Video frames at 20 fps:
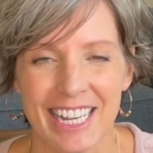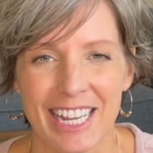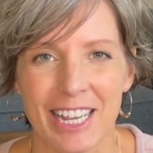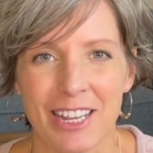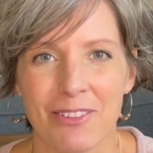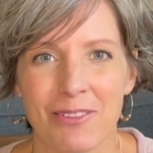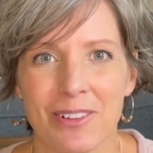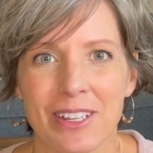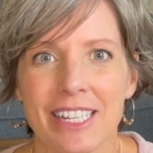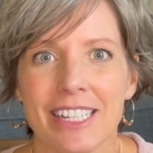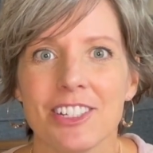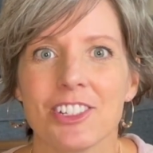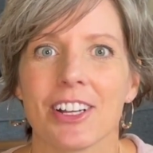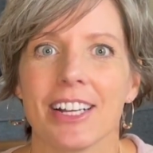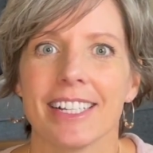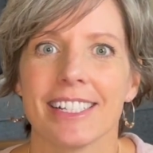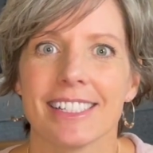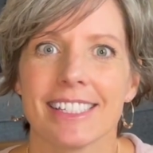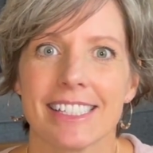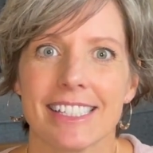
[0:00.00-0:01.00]
And we try
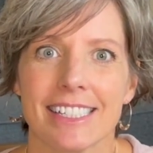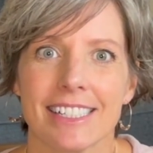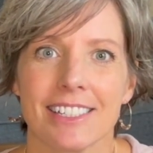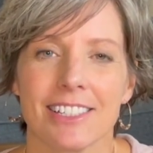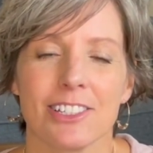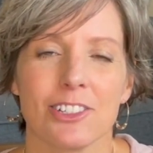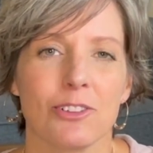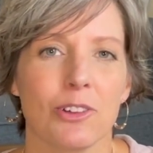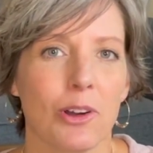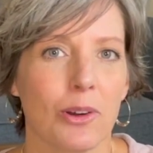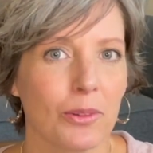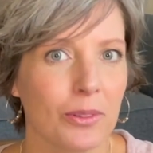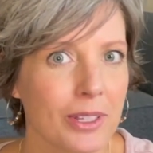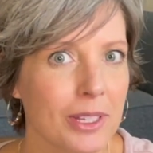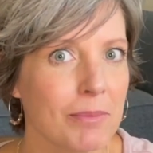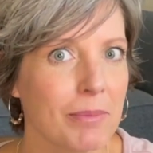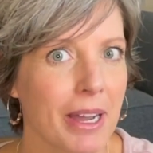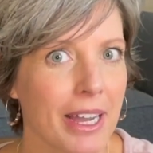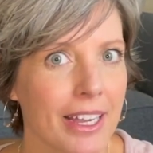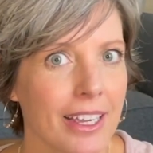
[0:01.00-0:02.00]
to stick to only
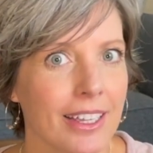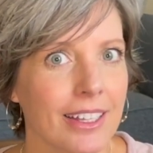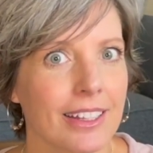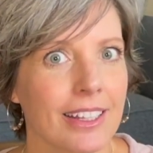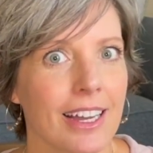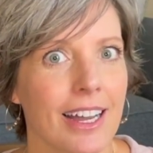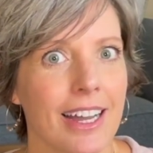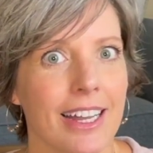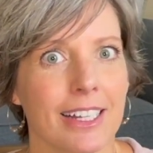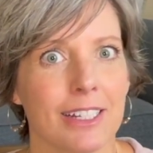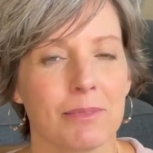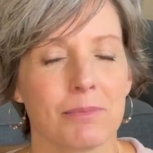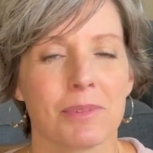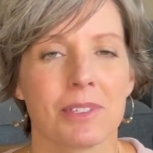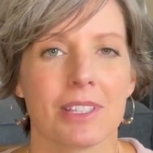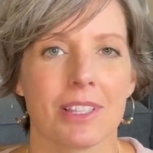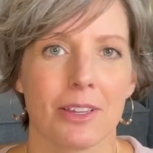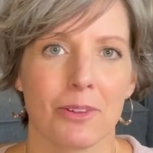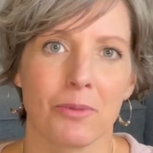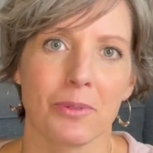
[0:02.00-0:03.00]
buying the items
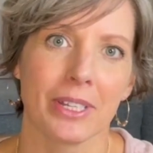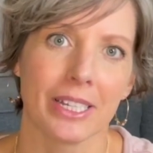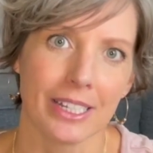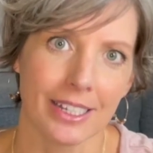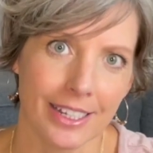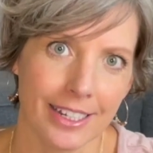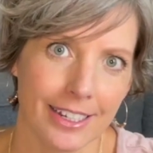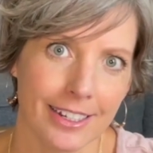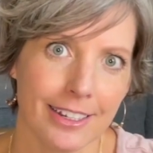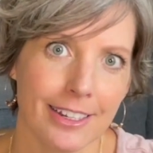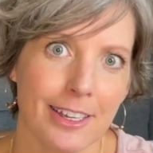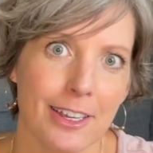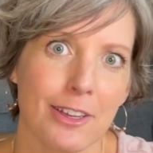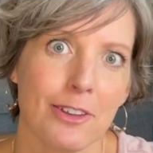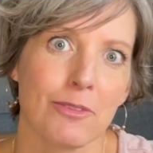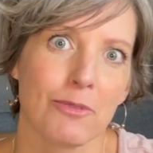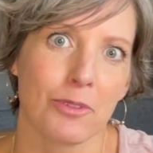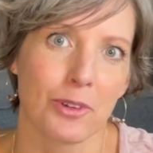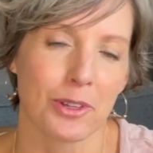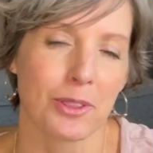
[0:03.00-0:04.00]
that we need
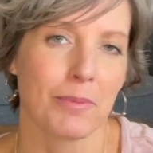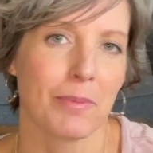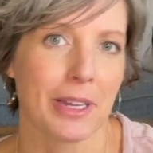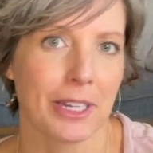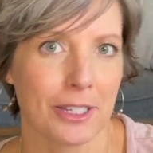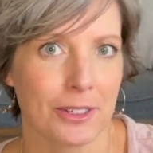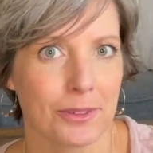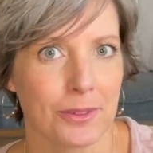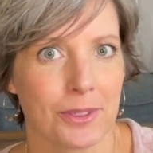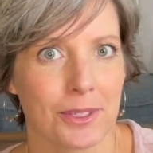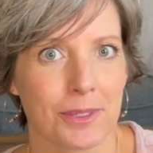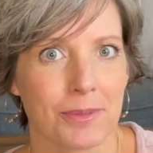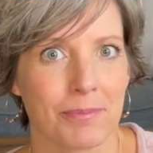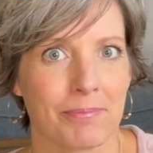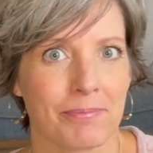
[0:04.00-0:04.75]
for the menus.